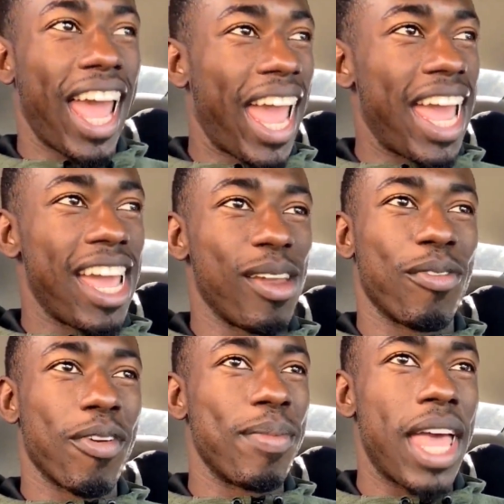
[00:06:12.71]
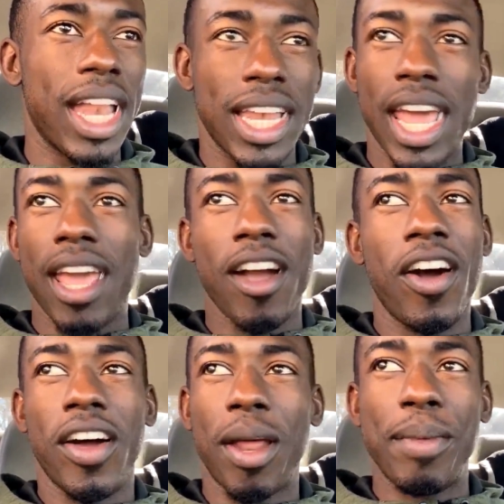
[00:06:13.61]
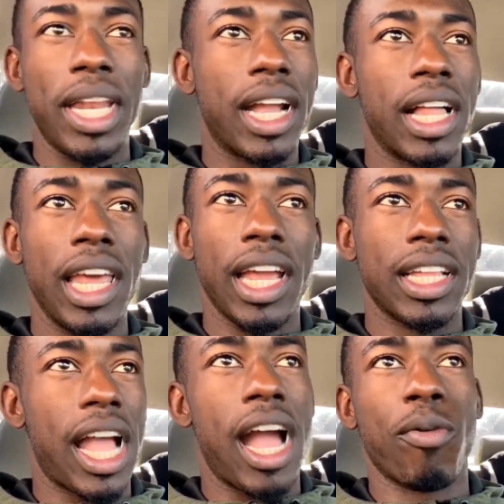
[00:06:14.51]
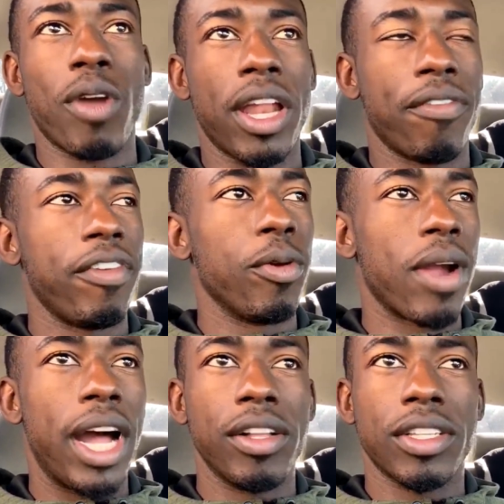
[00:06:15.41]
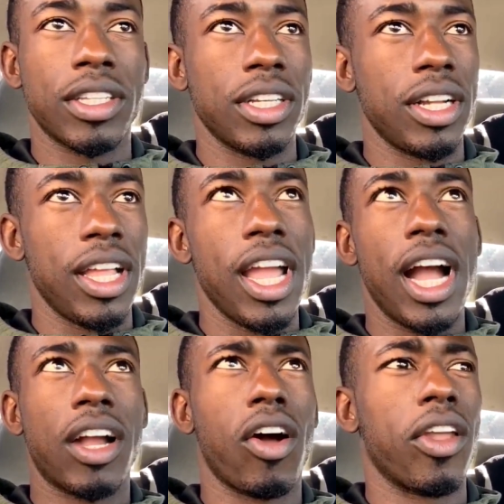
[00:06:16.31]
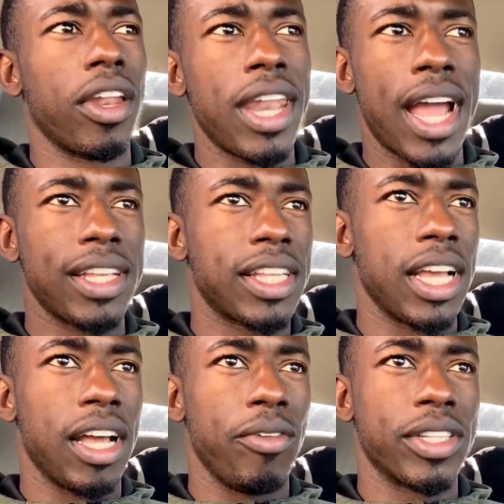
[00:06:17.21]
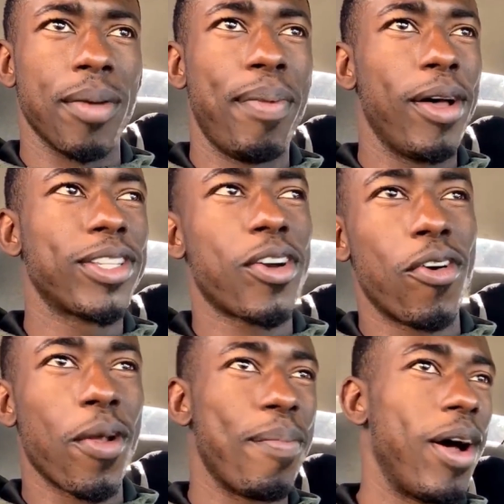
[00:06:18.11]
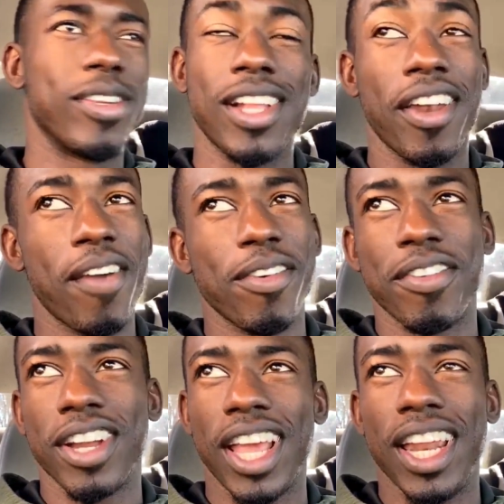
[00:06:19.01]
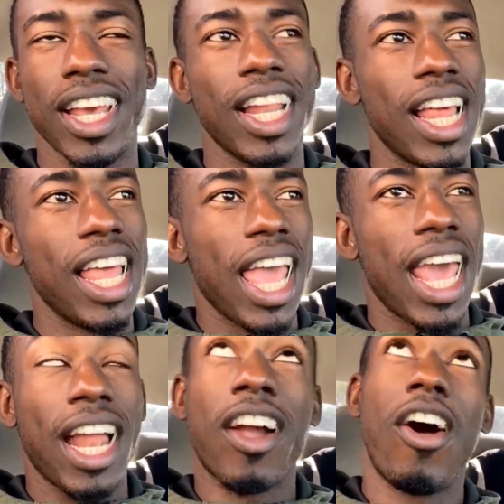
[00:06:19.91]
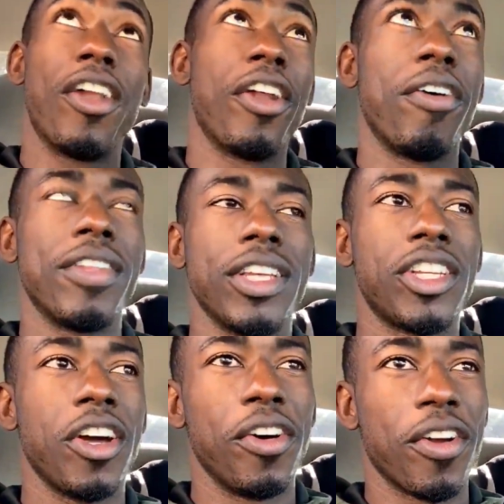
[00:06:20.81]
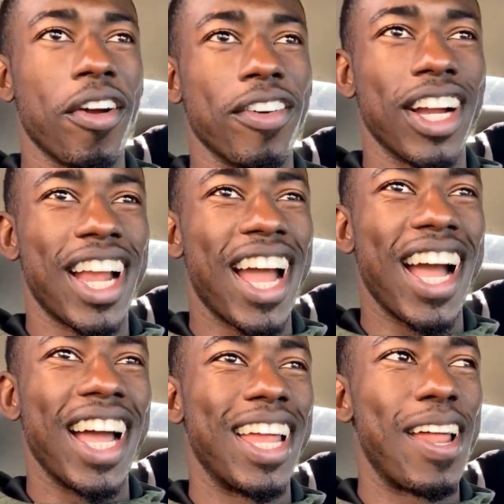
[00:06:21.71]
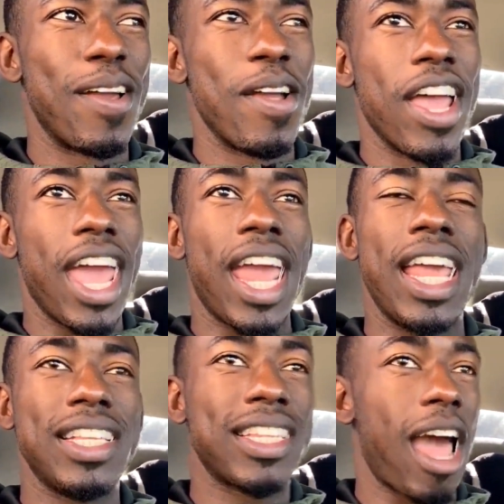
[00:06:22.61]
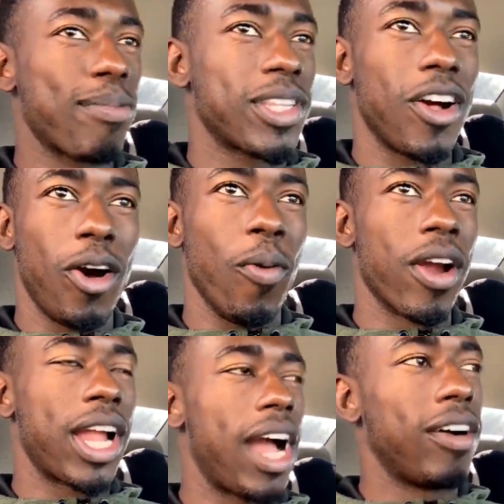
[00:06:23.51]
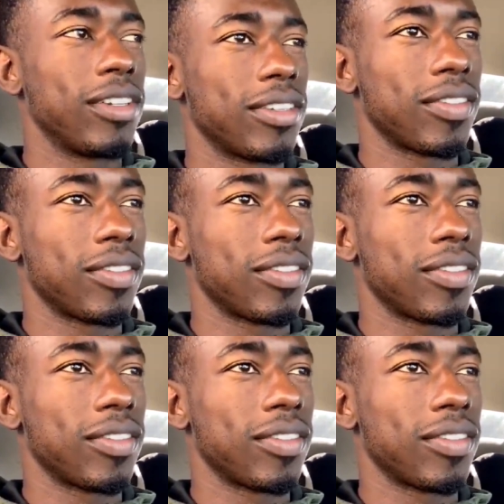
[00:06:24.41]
And from that day on, I mean, it clicked. I ran a few routes. I called a nice, it was a post corner post. I'll never forget it. And I called it over the shoulder over a guy. And he stops the whole workout.